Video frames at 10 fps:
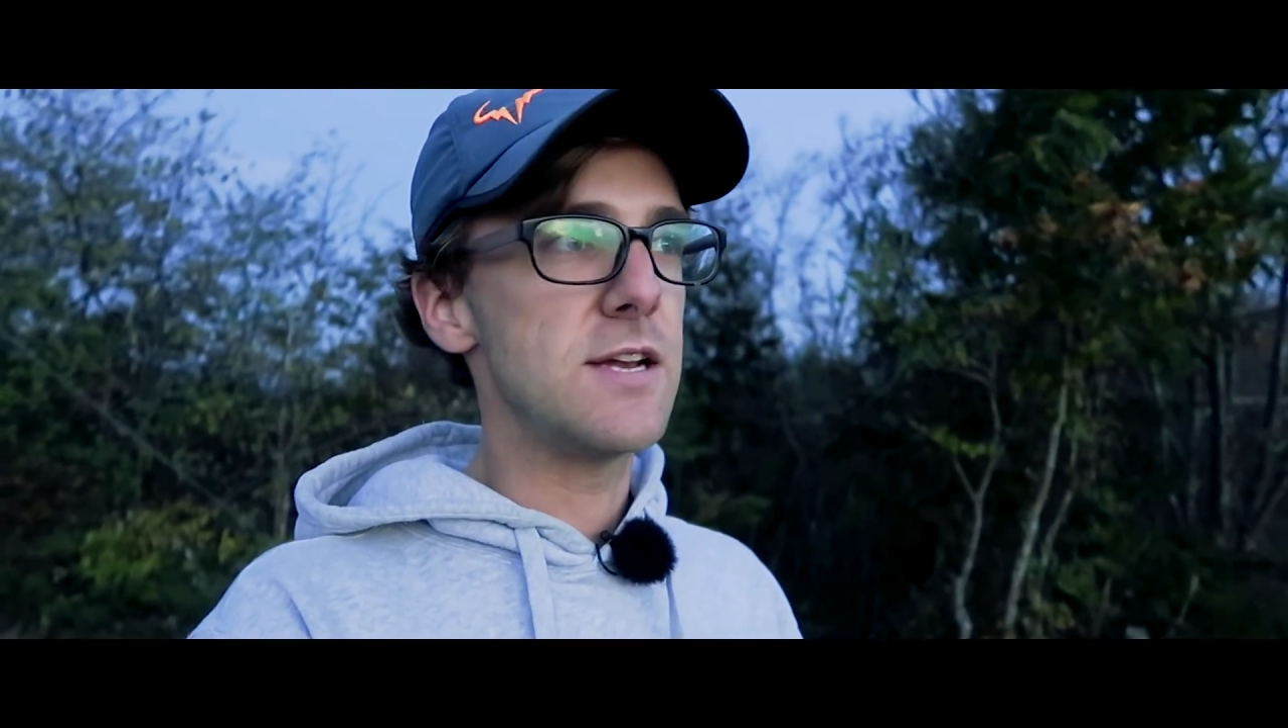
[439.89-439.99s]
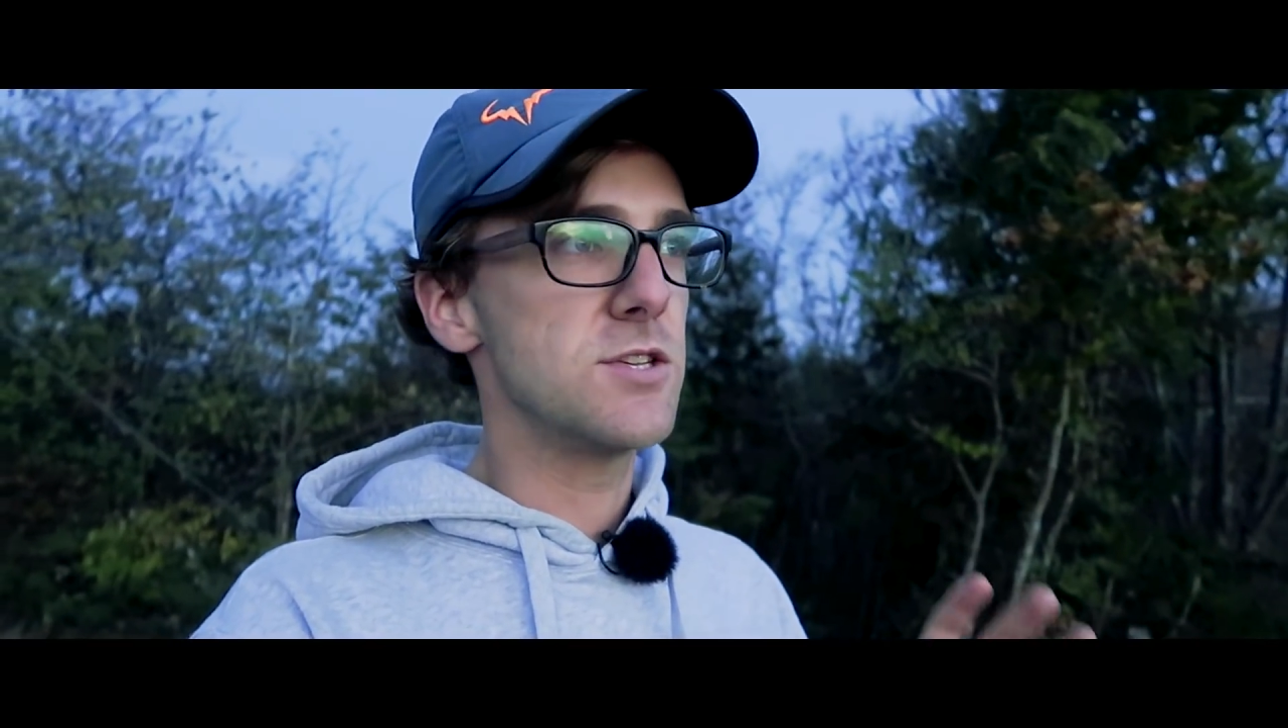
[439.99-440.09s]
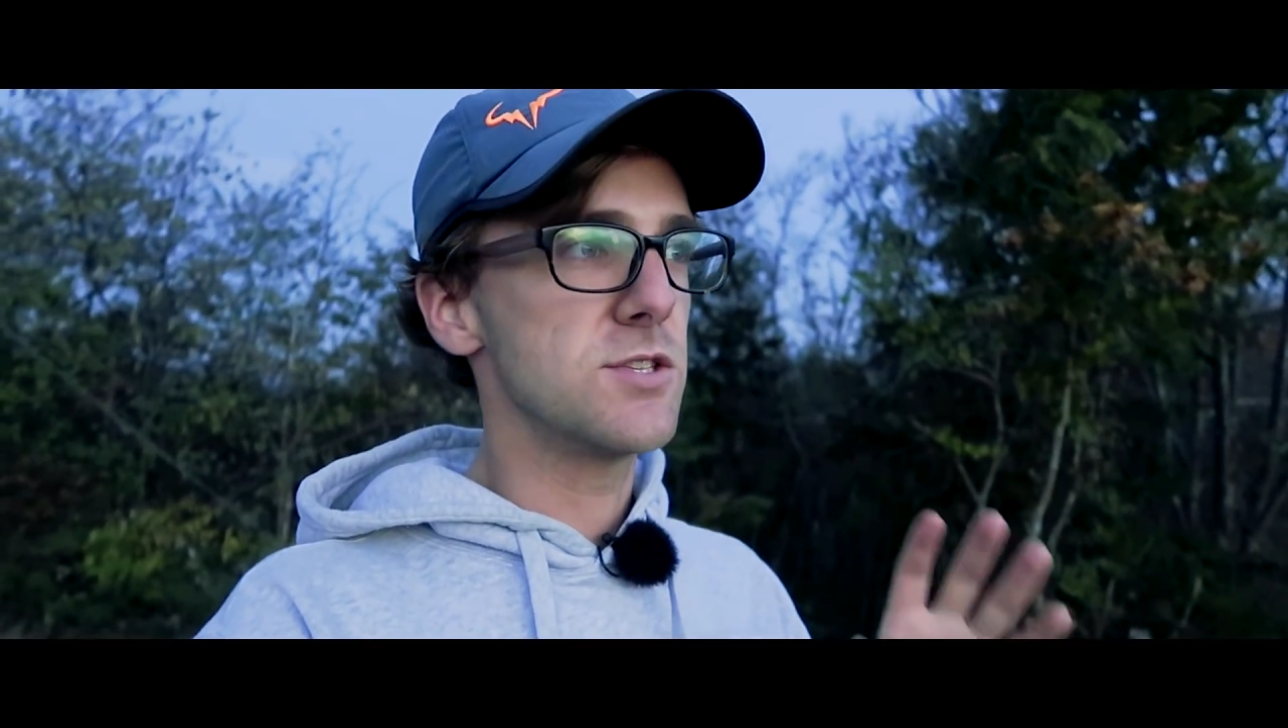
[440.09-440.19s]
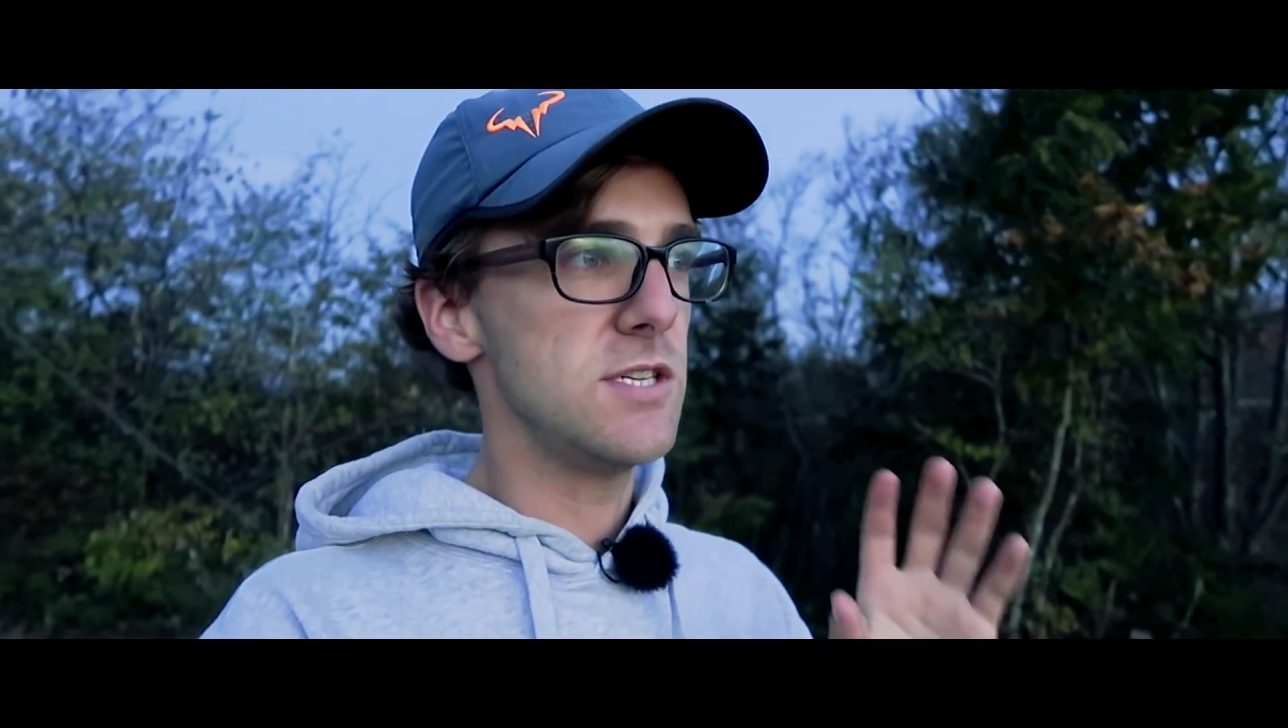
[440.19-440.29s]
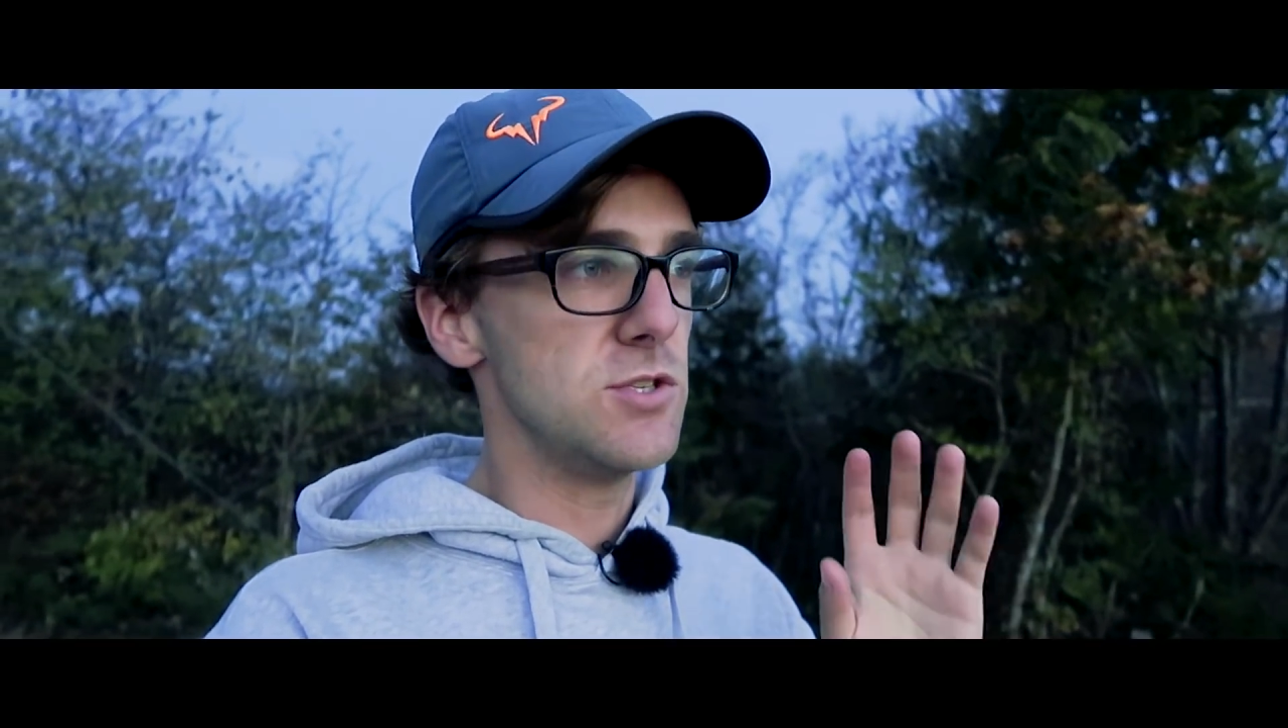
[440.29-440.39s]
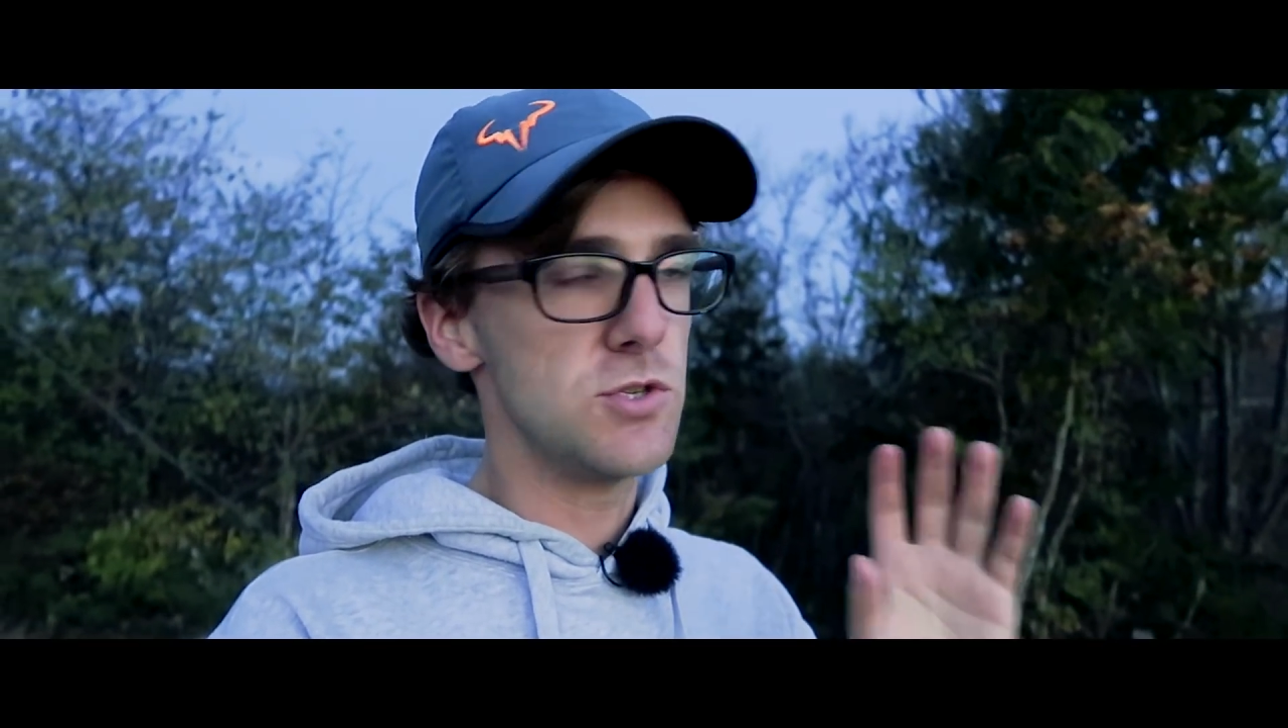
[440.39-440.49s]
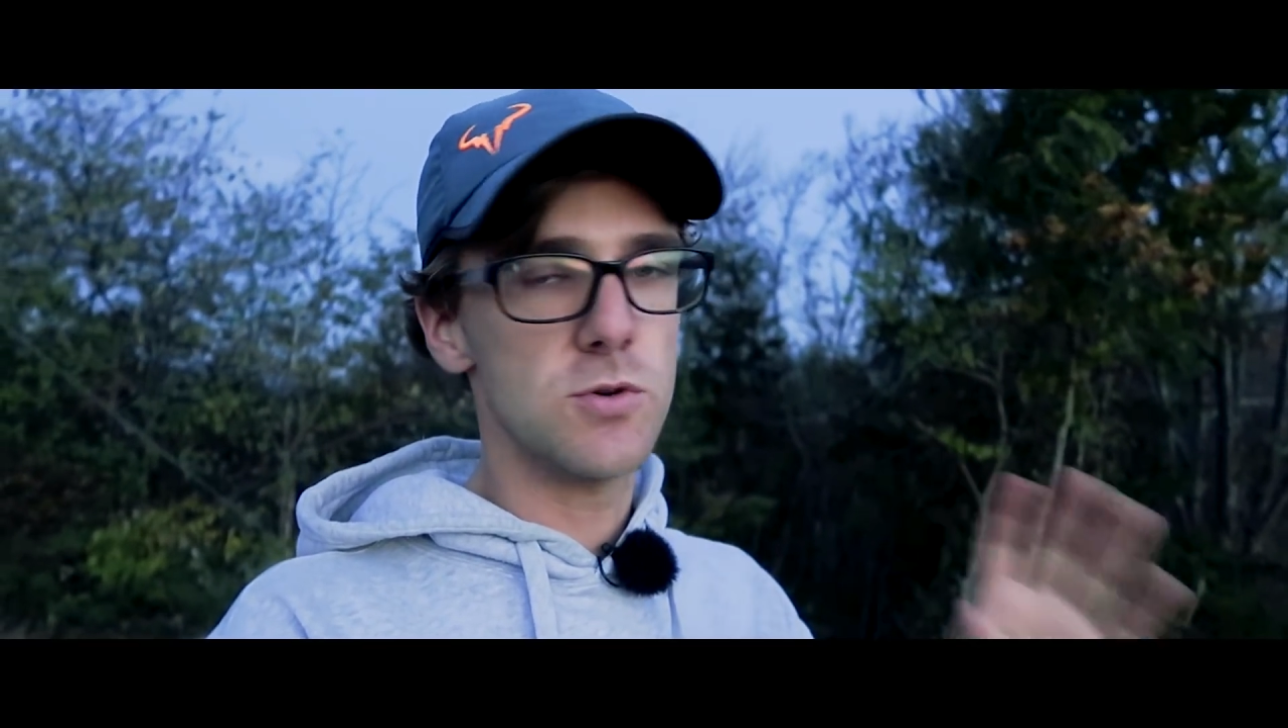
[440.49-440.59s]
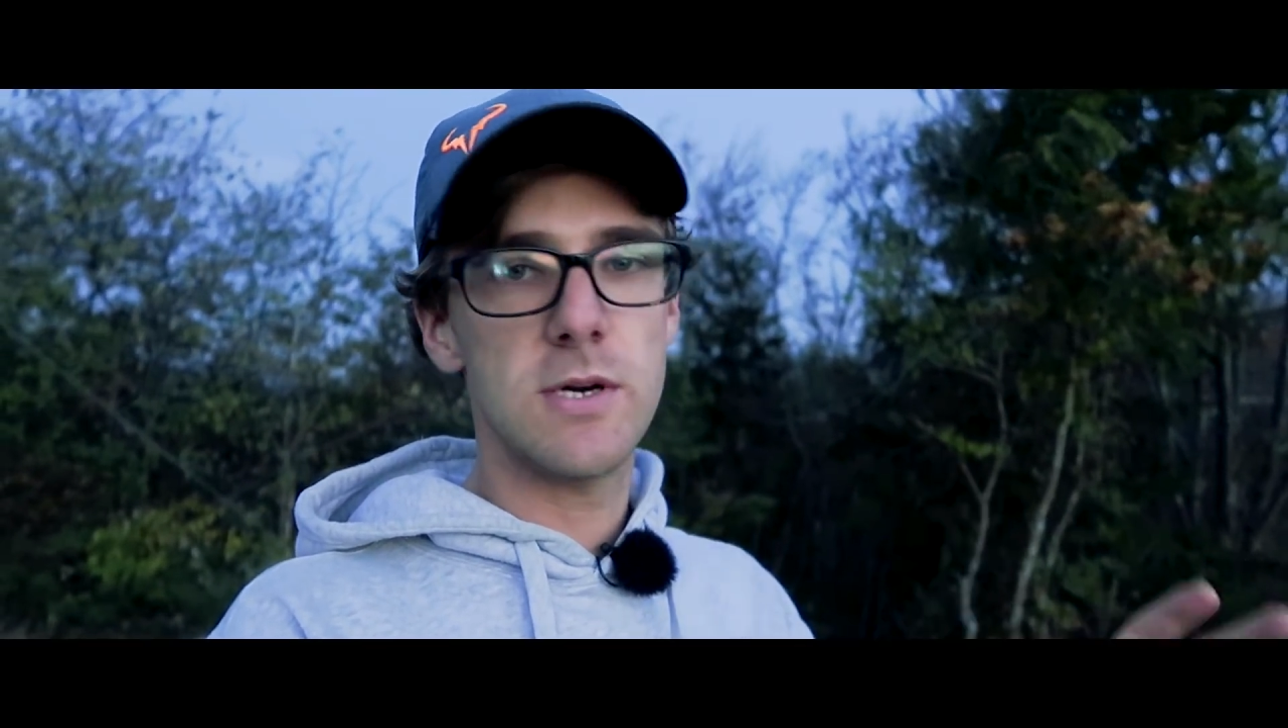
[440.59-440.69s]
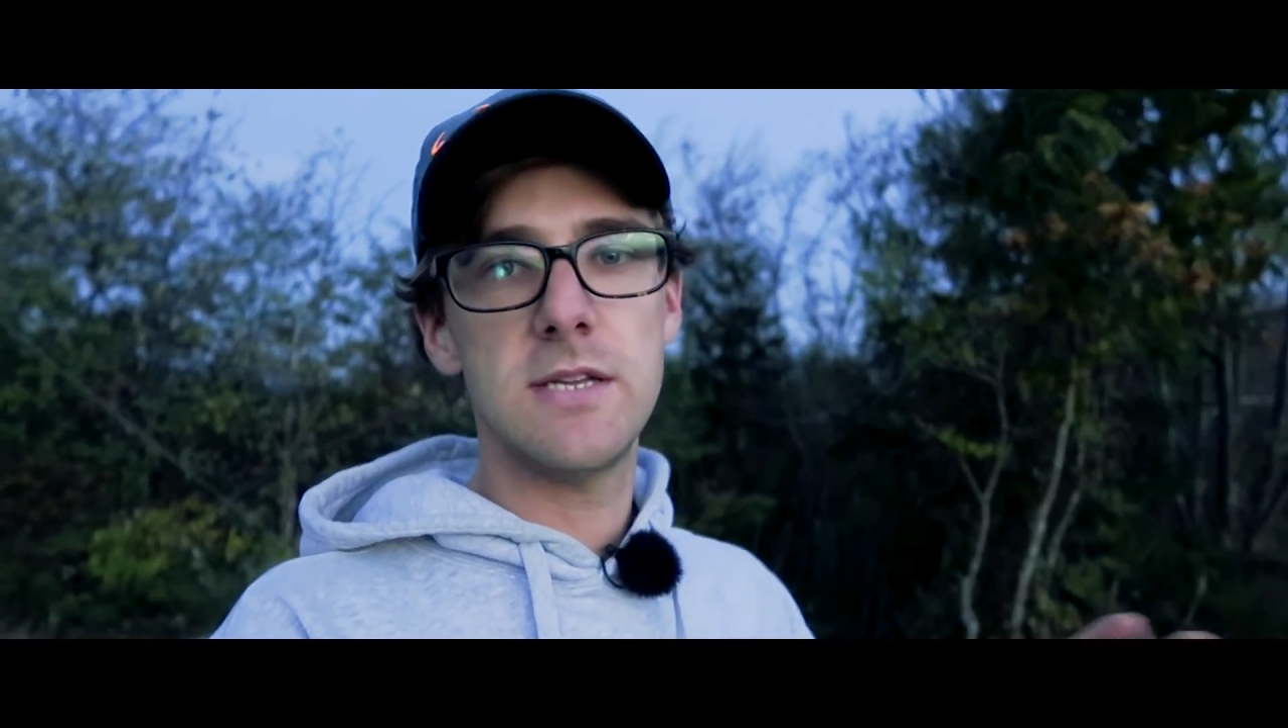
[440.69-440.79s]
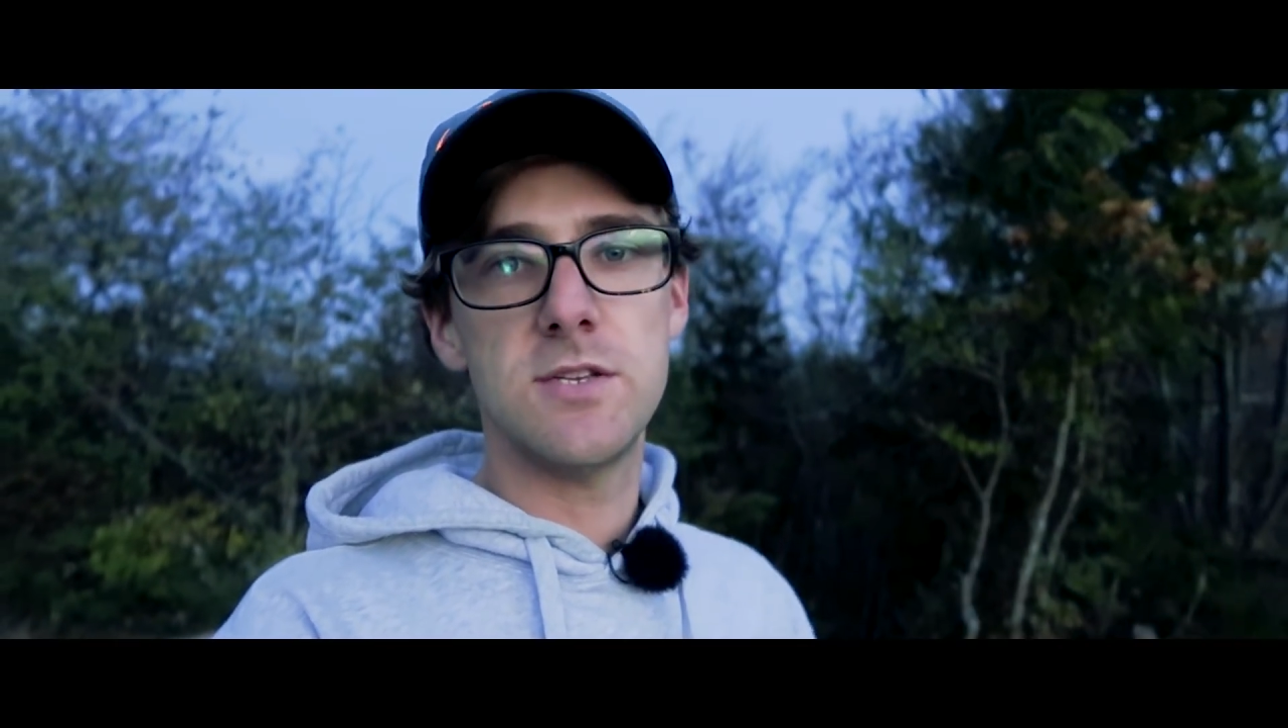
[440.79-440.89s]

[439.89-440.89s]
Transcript: and just enjoy